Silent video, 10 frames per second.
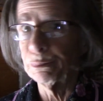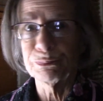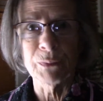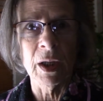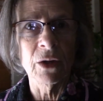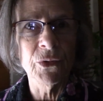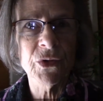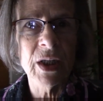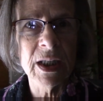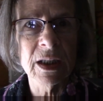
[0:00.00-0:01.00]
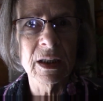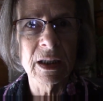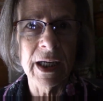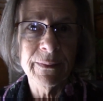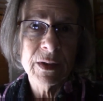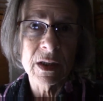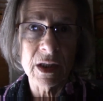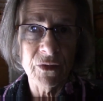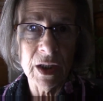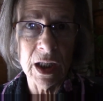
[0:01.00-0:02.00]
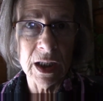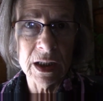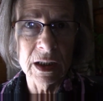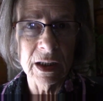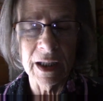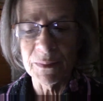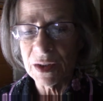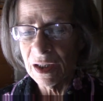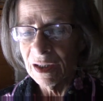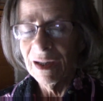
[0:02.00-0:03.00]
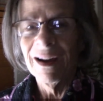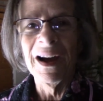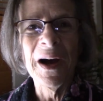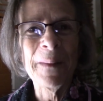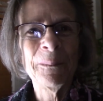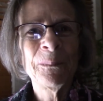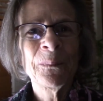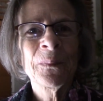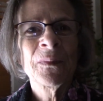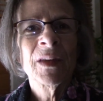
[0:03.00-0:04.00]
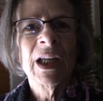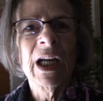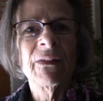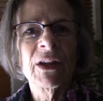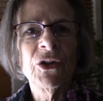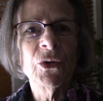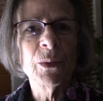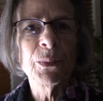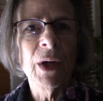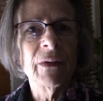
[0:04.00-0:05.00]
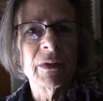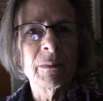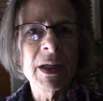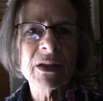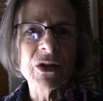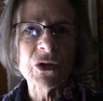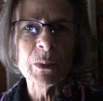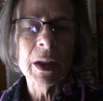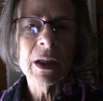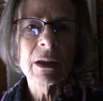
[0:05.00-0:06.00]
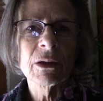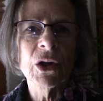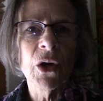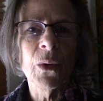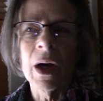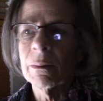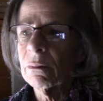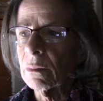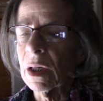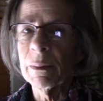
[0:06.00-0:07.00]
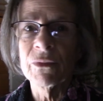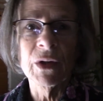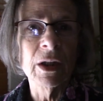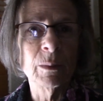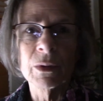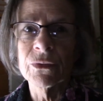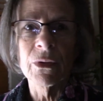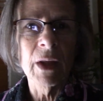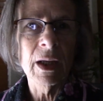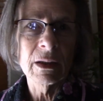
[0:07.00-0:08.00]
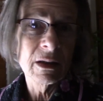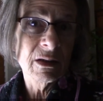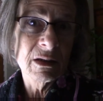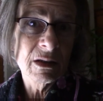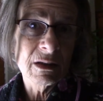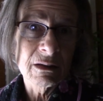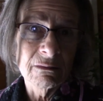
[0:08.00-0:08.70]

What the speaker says: I don't know if there's 19 names, because I've had 19 names. And then you can private message me. You know, I'm available for that. This is